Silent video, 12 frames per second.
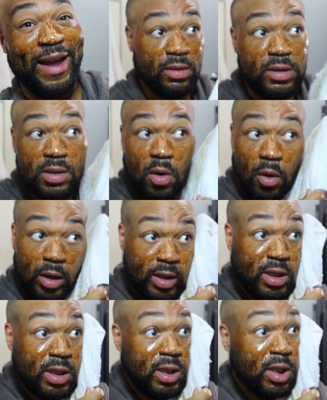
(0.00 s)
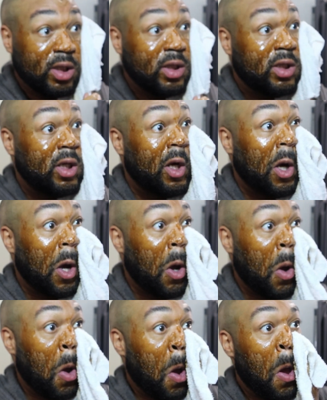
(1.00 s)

Now it's quarantine, so